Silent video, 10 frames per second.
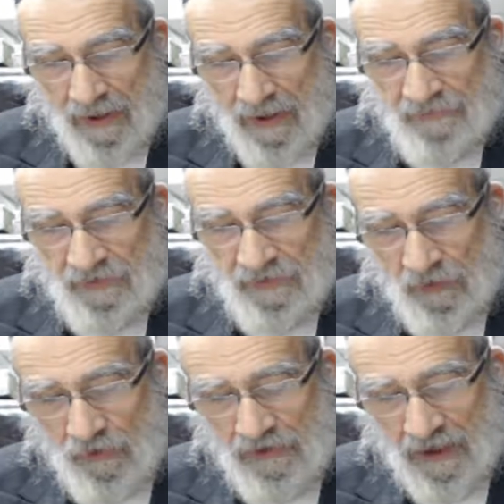After
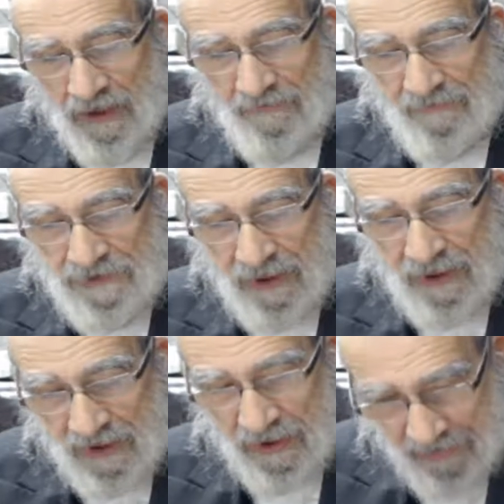the oil comes,
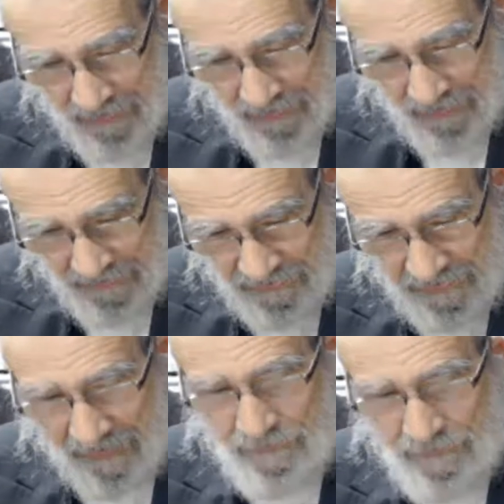
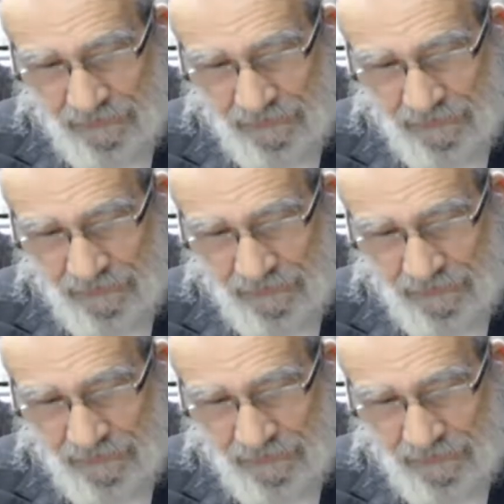Mislabshus